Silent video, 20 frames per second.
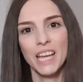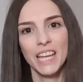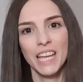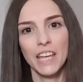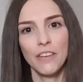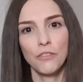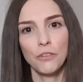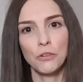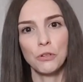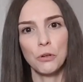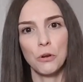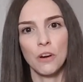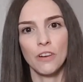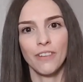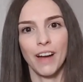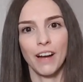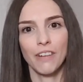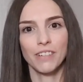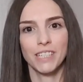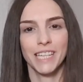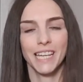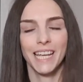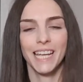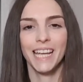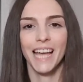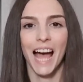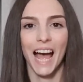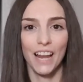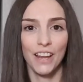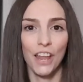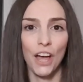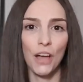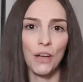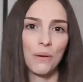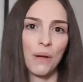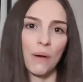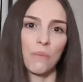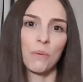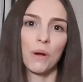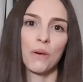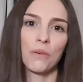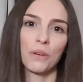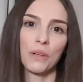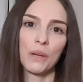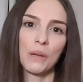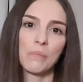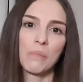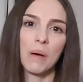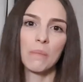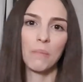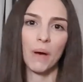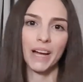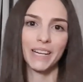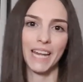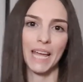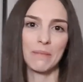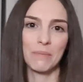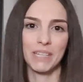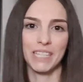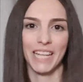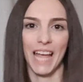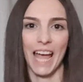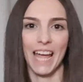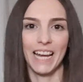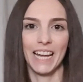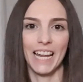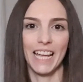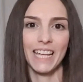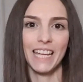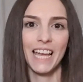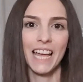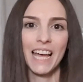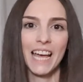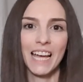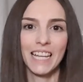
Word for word: If you're new around here, hello and welcome. My name is Kayleigh.